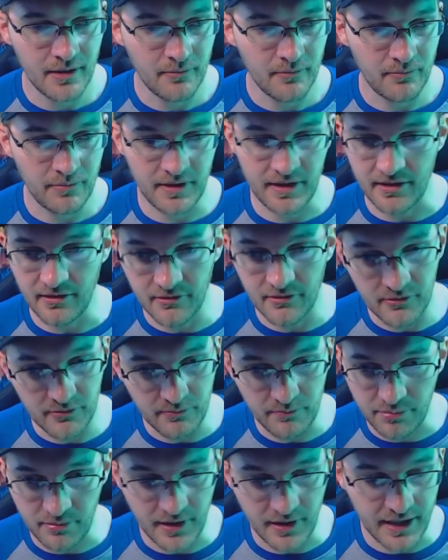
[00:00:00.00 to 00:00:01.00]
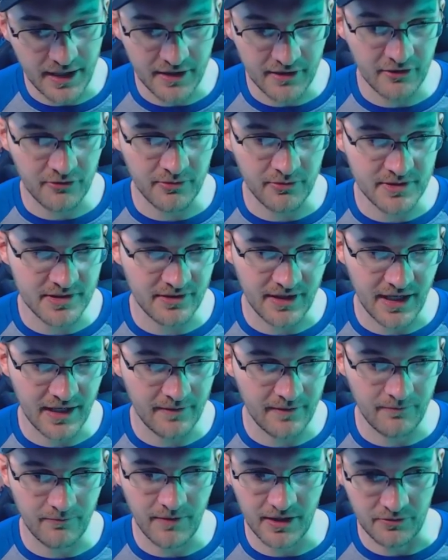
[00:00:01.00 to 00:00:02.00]
kill players, which is like,
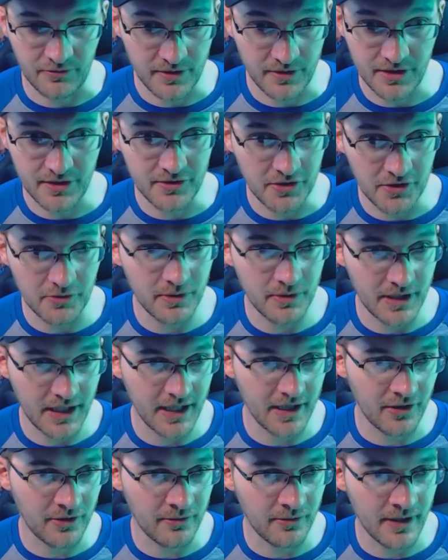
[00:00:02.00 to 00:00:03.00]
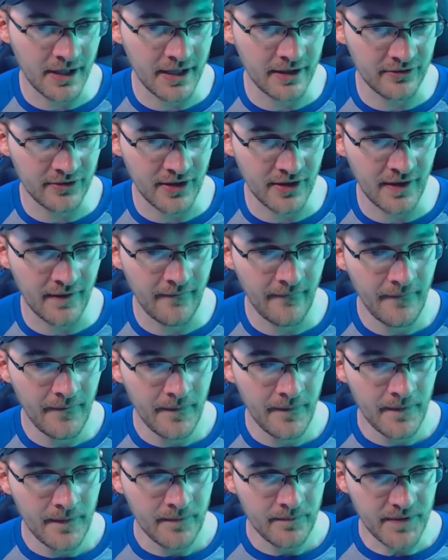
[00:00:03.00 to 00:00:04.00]
that's what you do in Halo, right? So
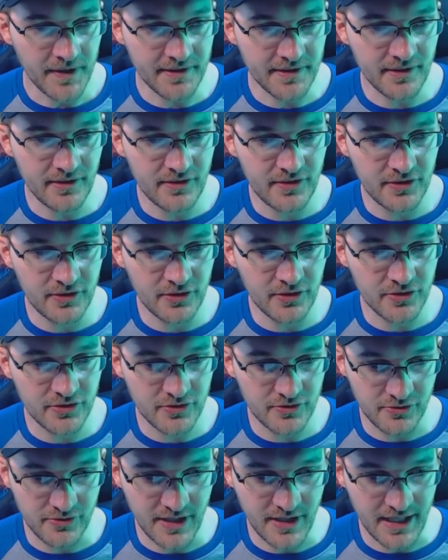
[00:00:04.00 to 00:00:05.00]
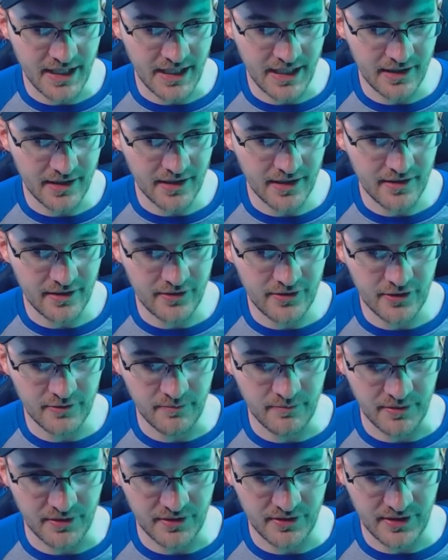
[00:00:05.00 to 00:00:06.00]
nothing too tricky, nothing too
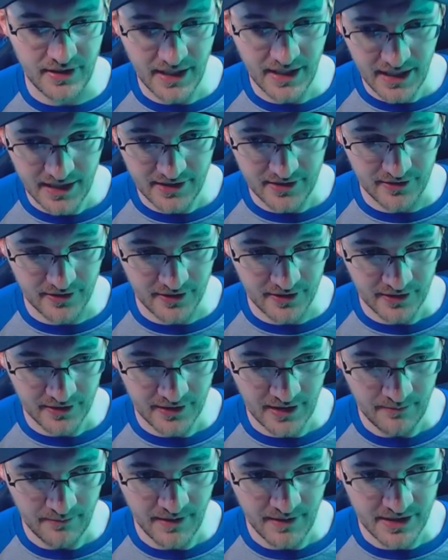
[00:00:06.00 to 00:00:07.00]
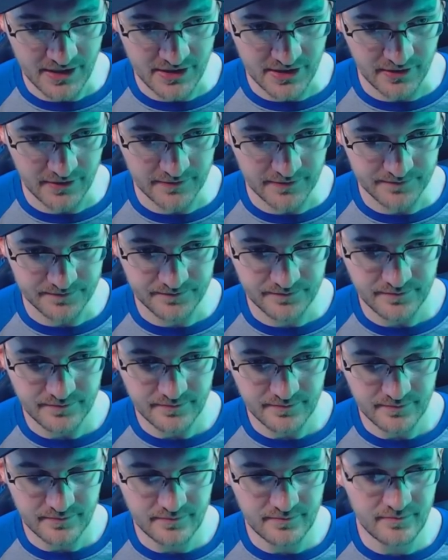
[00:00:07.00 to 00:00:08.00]
particular that makes you
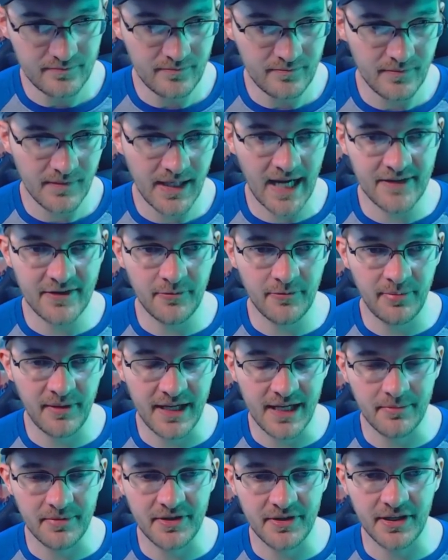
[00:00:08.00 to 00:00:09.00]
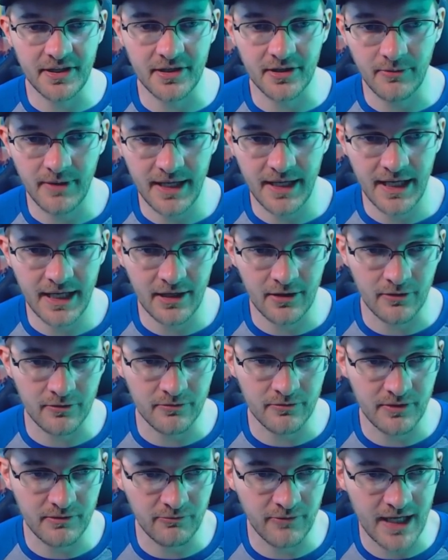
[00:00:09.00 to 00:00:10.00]
have to play in a particular way or
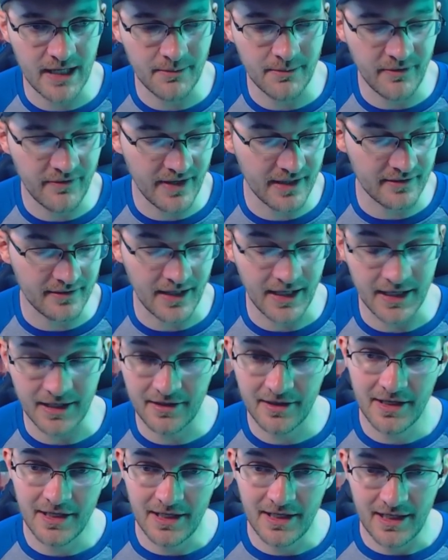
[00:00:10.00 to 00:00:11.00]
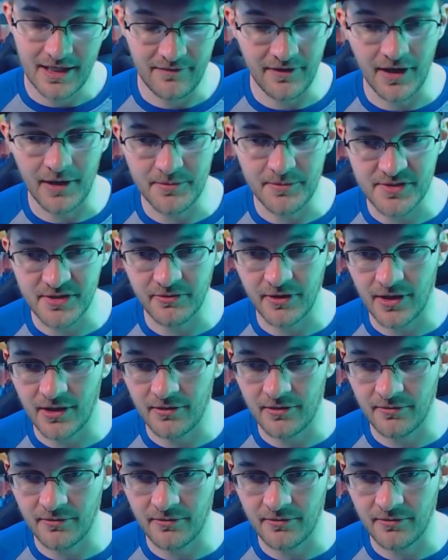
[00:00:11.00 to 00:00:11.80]
random events like you know, I'm sure we all